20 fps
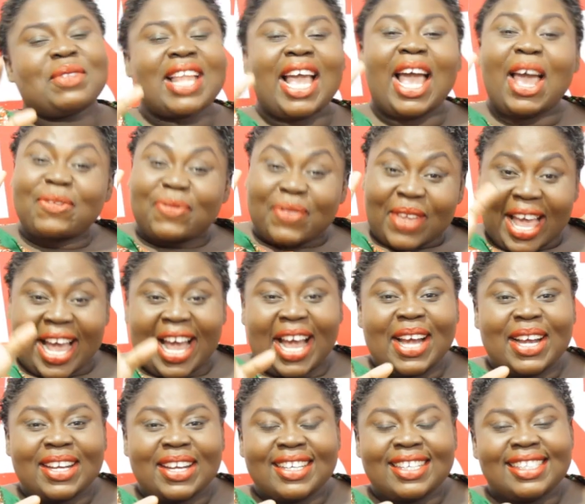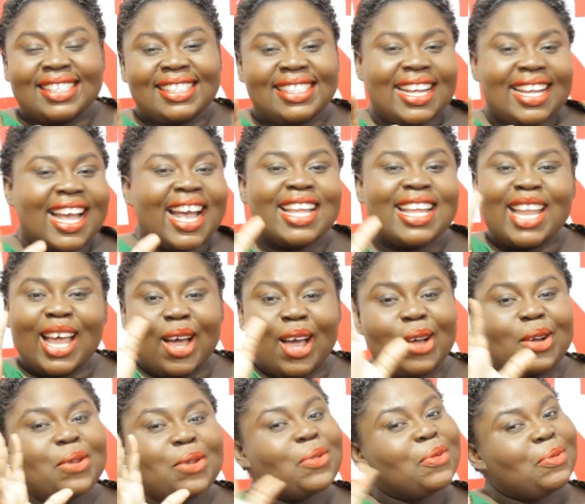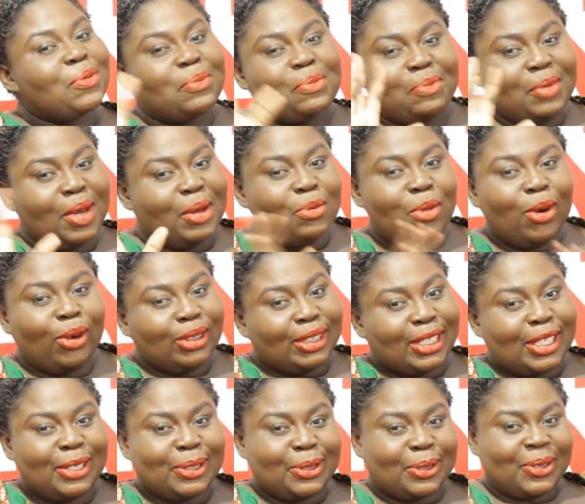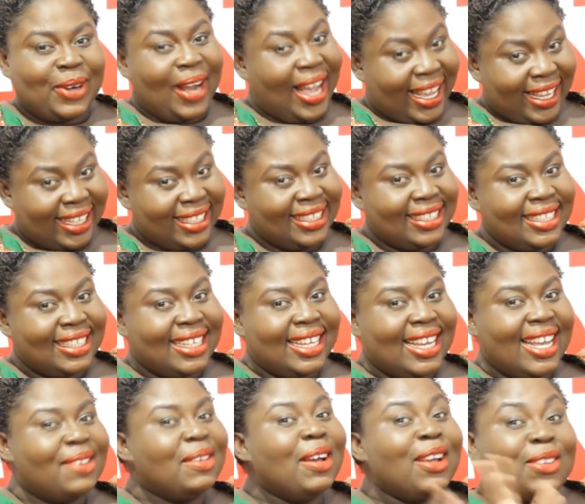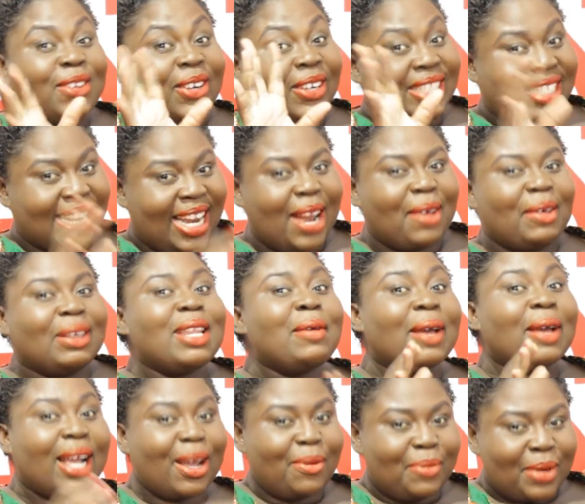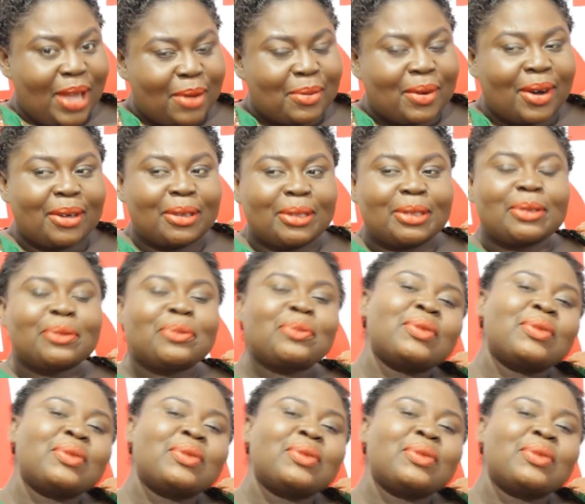Afia, and me go through so why? Interest never can be a man.